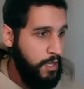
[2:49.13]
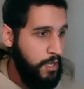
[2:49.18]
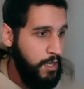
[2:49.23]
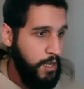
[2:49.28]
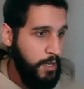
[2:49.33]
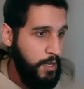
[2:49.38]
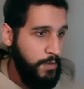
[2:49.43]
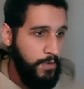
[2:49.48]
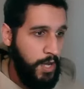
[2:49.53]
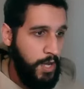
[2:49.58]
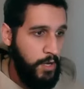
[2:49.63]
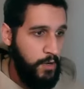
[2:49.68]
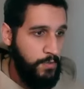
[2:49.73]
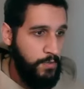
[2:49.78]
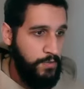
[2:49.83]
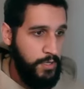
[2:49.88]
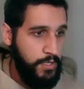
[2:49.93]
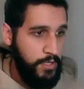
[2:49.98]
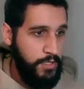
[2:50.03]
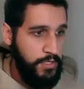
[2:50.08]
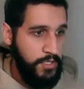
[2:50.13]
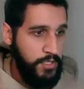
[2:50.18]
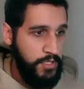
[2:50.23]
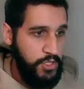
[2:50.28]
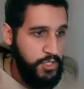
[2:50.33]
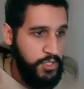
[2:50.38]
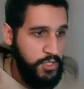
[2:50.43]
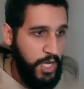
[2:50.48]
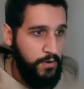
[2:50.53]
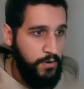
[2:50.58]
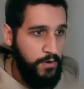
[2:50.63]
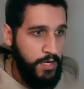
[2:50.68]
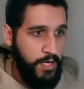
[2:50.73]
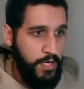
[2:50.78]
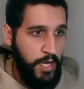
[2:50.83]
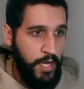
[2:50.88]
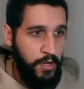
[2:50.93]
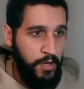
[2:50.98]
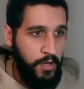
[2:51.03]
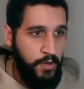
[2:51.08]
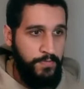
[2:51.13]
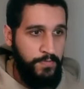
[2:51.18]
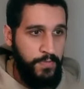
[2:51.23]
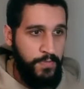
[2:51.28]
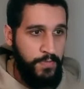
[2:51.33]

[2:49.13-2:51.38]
Um, but I will put in the chat right now